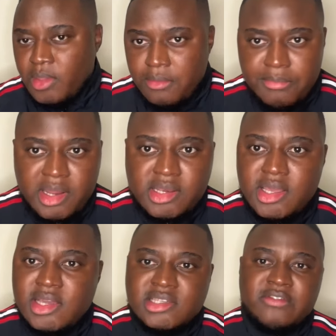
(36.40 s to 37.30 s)
But
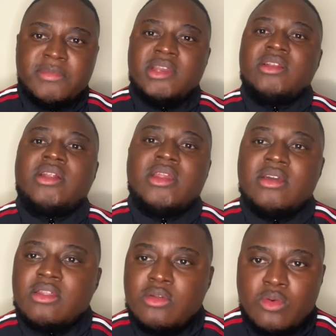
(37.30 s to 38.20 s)
as I've made it clear
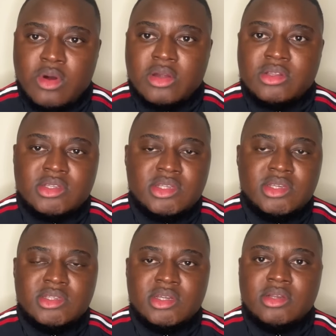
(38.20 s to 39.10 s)
throughout the
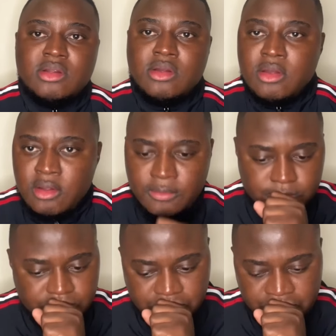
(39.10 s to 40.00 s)
season,
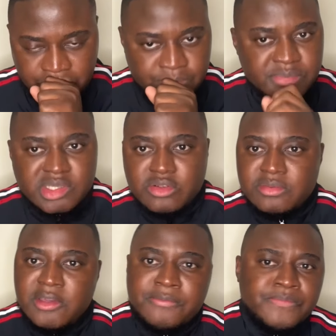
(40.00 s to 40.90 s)

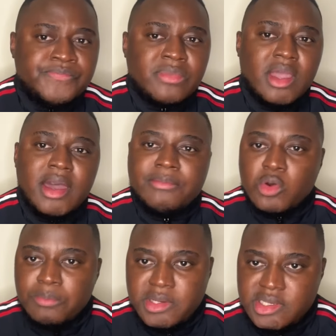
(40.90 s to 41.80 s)
I'm
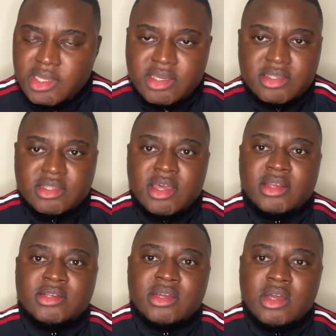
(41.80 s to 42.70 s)
completely against
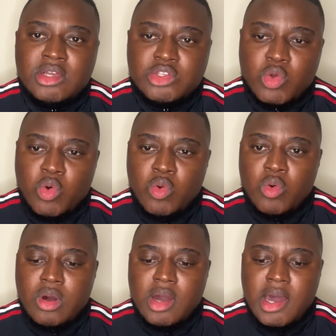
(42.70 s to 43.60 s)
that.
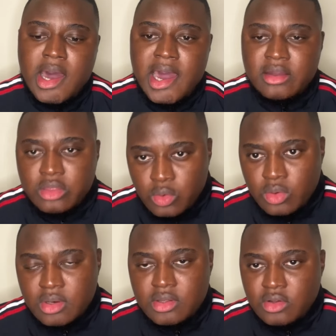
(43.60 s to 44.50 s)
So I
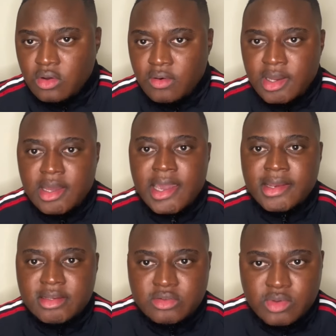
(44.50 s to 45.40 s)
thought, you know what, I
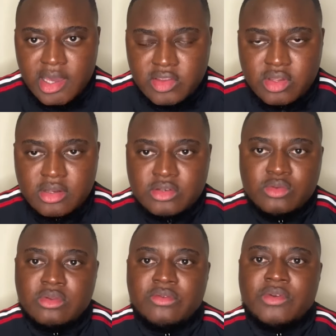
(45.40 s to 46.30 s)
need to actually do
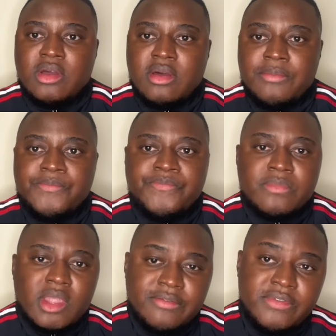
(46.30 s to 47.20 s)
the
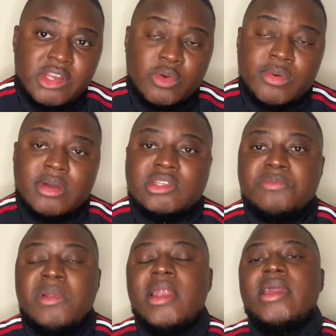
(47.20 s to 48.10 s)
a video
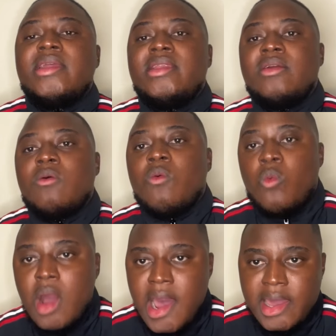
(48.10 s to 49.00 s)
explaining
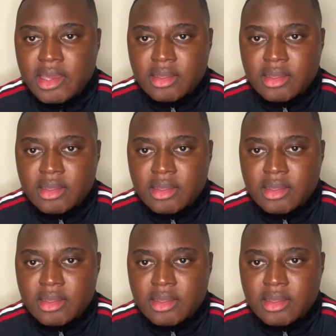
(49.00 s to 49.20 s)
why,